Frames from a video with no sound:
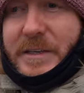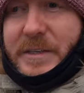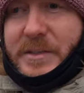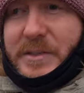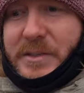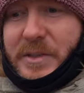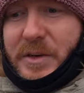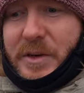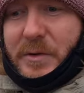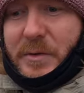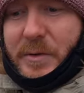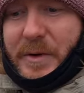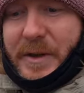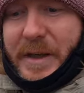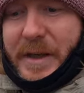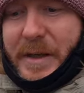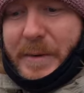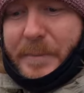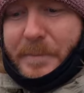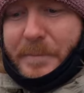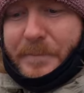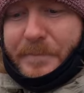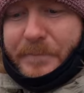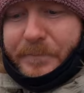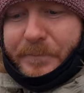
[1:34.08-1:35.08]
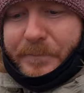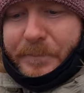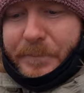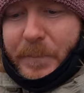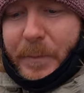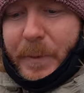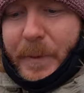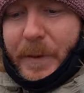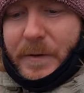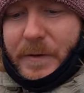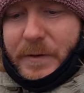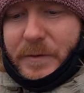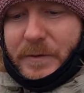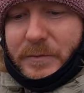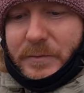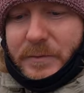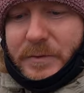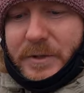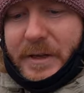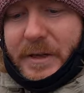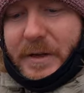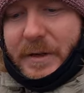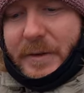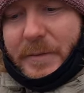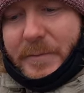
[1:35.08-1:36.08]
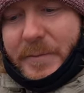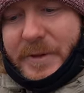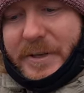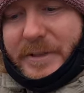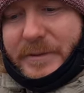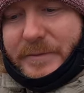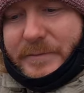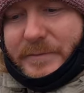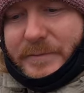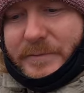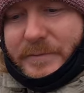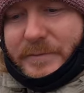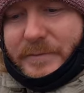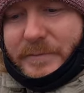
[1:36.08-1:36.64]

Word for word: So um, yeah, I mean,